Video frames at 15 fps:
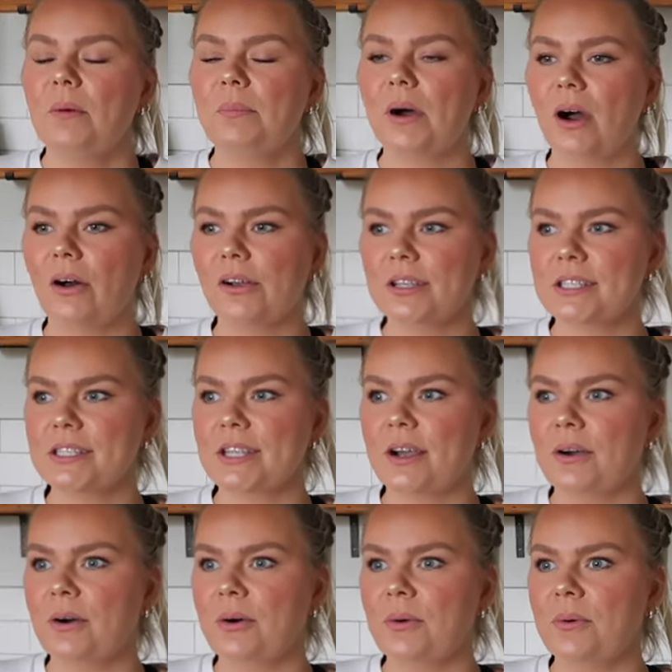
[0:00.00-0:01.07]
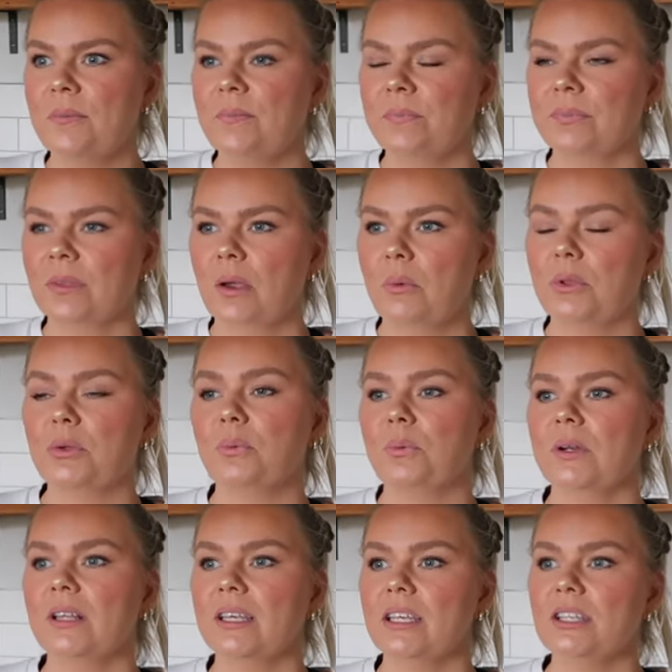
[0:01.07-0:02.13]
but also with
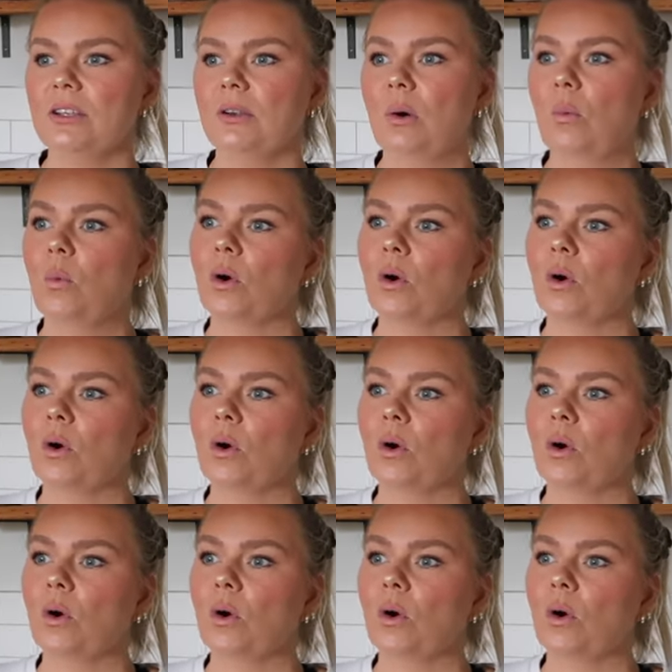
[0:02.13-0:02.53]
really